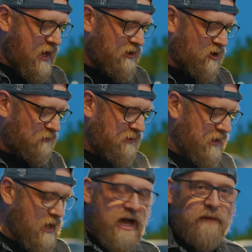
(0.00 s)
and
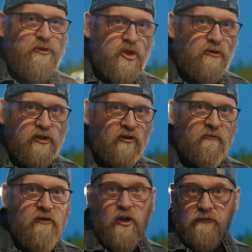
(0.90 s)
something I'm sure that
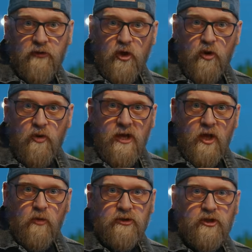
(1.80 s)
all of
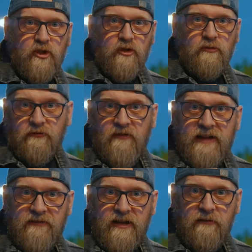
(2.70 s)
you would
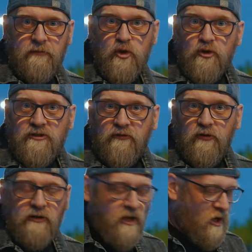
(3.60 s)
find very
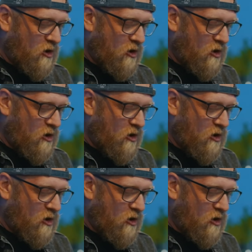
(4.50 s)
useful